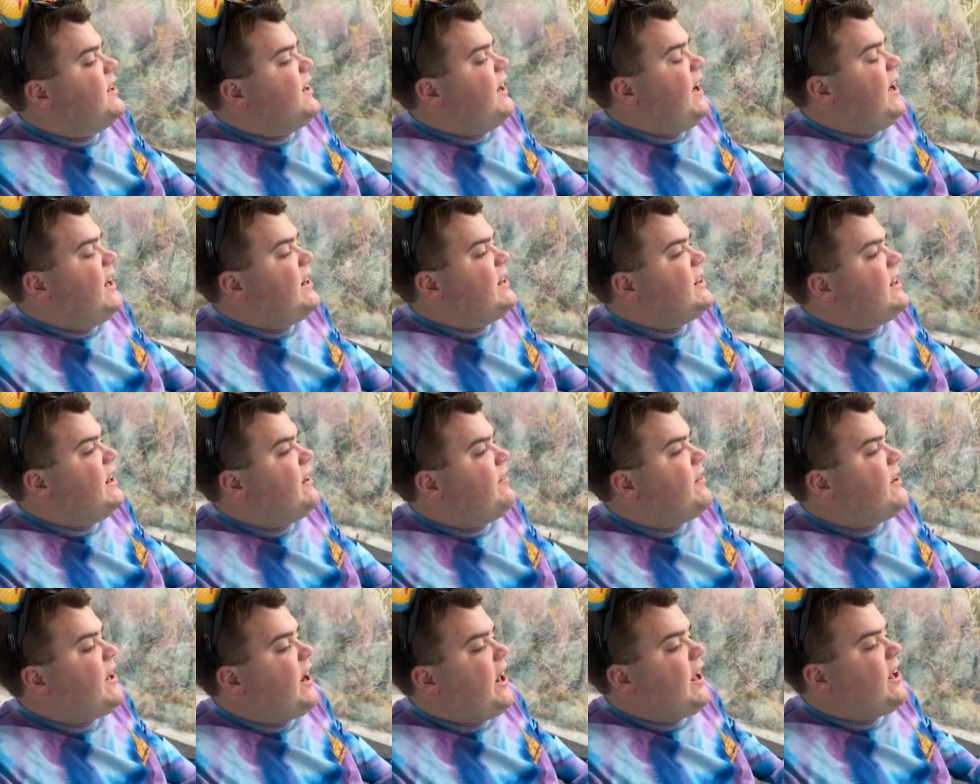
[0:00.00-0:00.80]
I
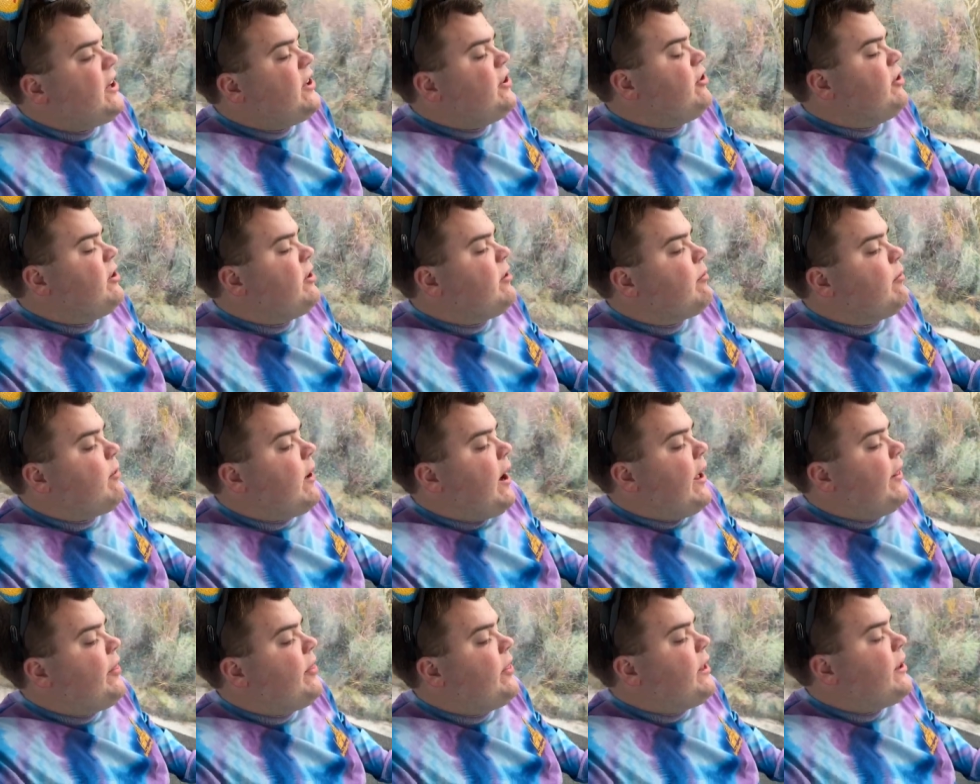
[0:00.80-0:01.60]
love it. I could just
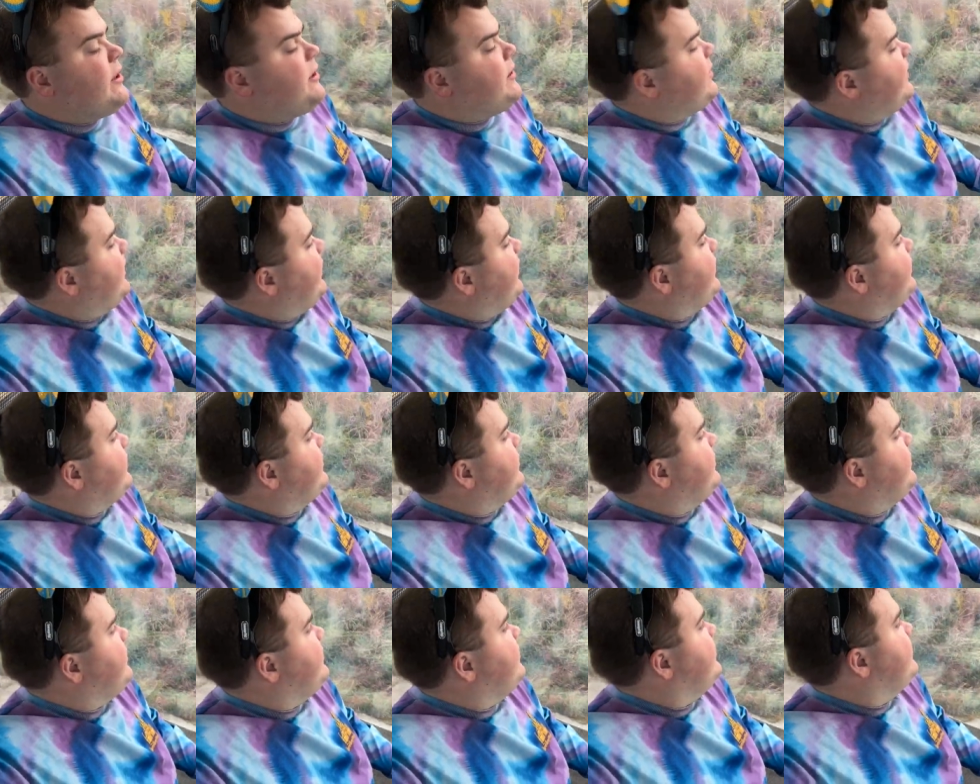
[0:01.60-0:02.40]
ride these
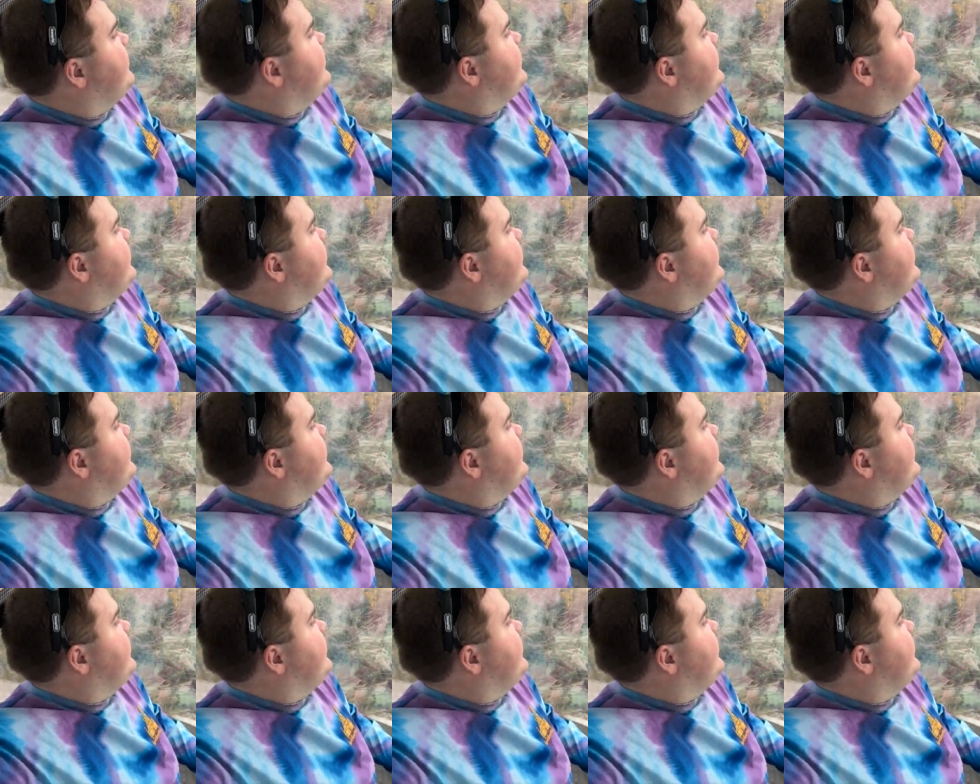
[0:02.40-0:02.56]
things,